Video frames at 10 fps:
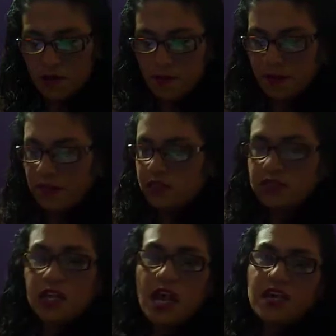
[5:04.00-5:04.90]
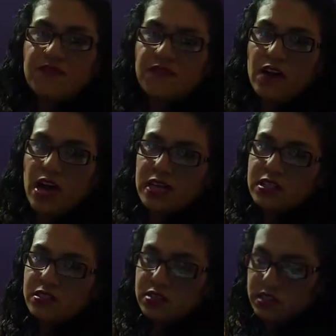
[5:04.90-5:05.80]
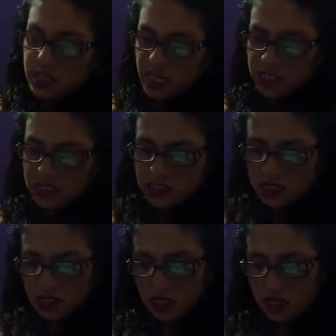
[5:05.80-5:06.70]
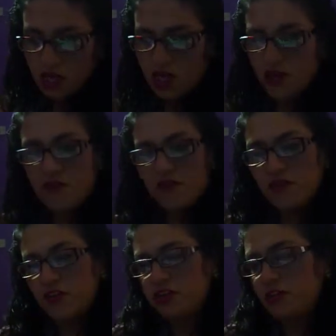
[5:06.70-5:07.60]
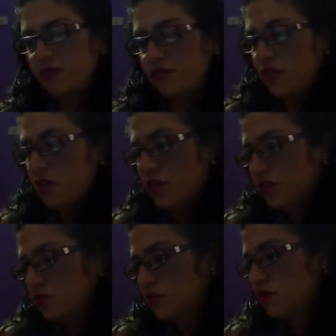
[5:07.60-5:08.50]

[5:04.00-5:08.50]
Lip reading: And the life bag contains, first of all,